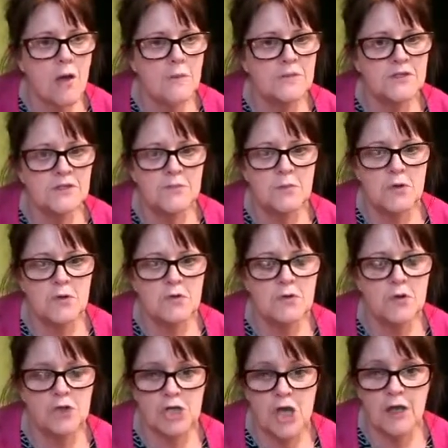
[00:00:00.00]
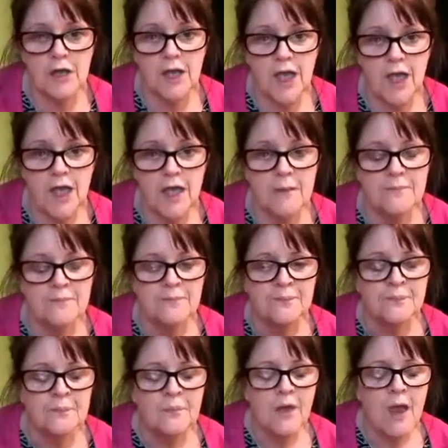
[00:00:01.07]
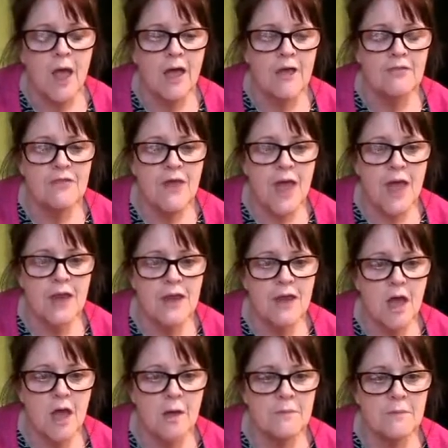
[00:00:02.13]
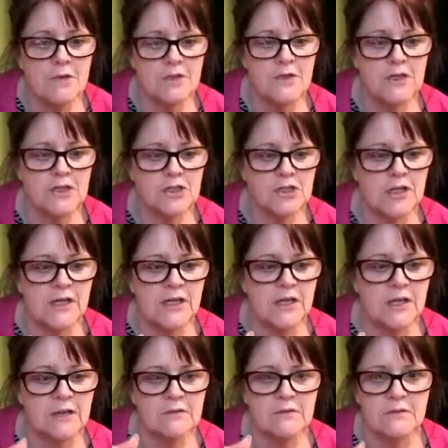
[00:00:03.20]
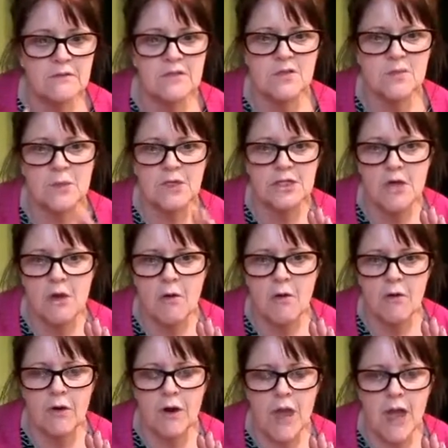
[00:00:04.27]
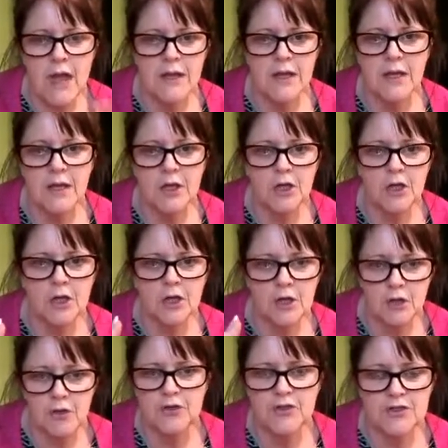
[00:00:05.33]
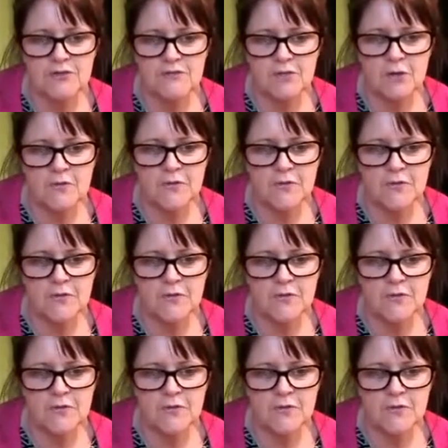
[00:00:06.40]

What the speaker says: smooth or chunky, and then you literally switch it on and it cooks your raw